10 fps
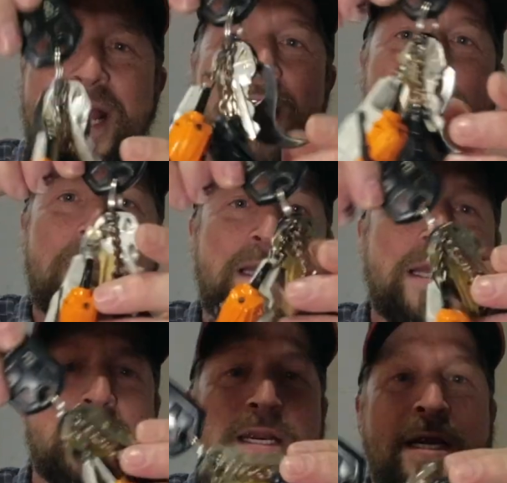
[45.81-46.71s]
hang right
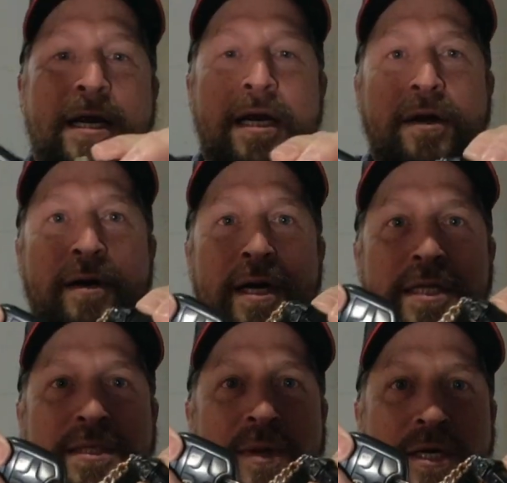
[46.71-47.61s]
there, right
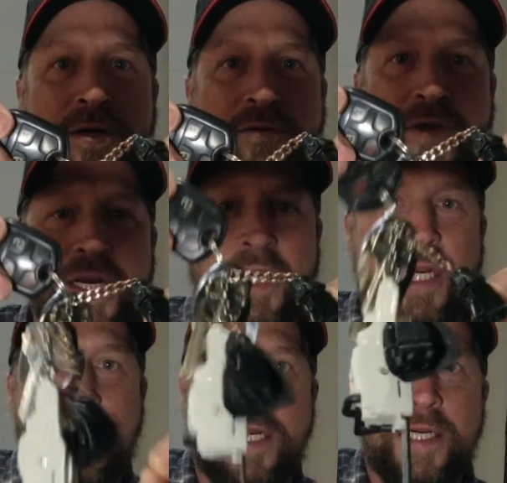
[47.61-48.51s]
next to my Darth
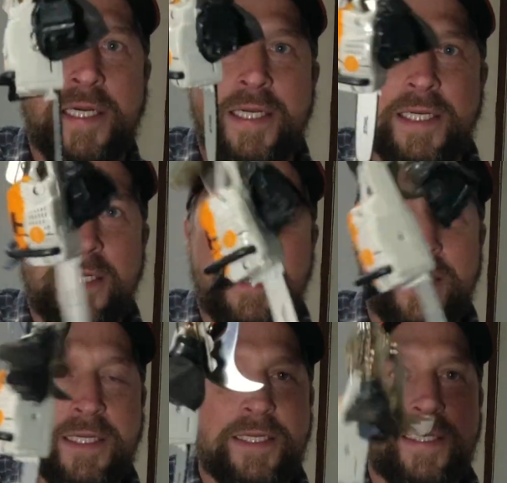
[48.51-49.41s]
Vader.
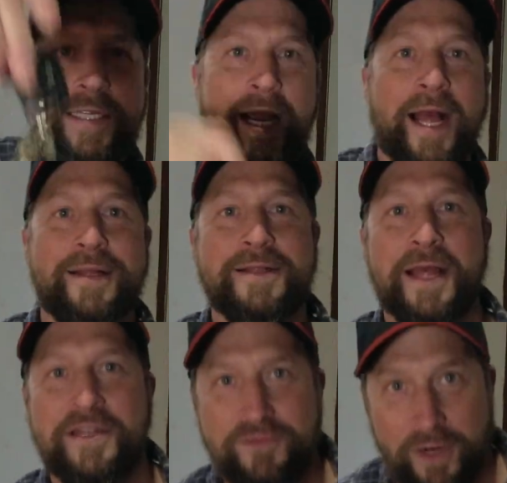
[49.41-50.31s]
Yeah,
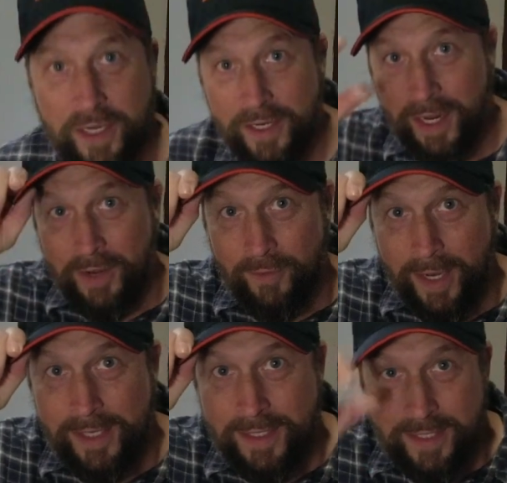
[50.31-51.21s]
that's fun.
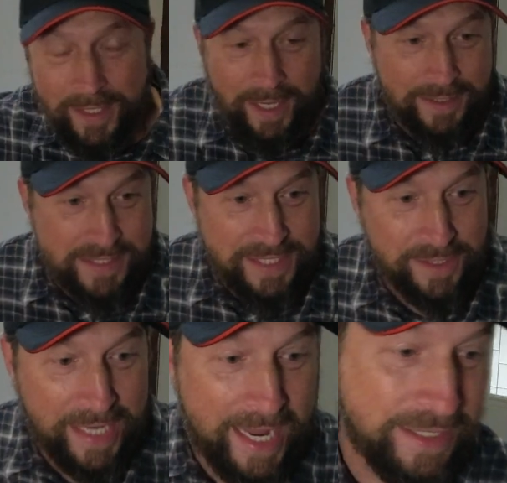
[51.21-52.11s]
Anyway, got the
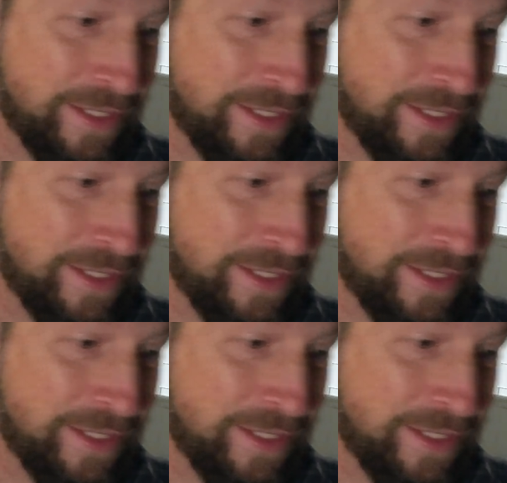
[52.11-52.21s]
steel hat